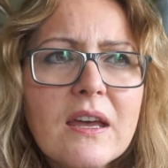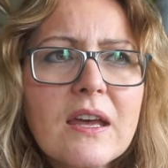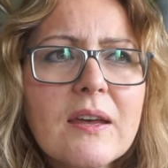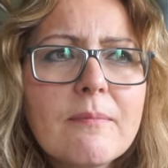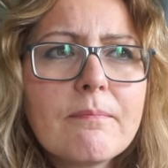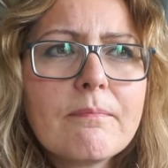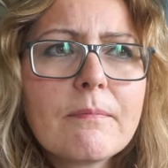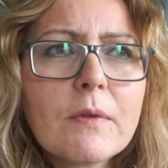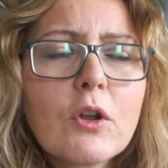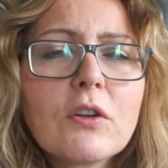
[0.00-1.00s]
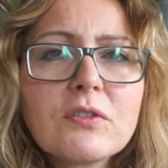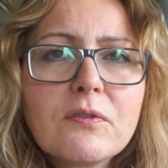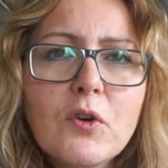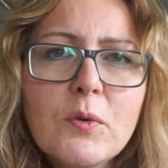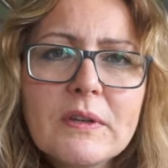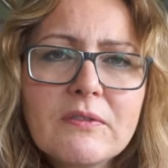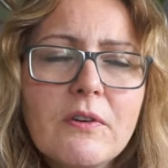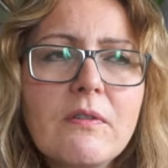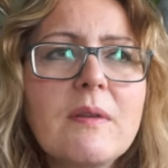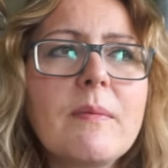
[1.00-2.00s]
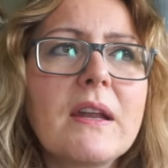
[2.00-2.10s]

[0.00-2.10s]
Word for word: um, claustrophobic for him,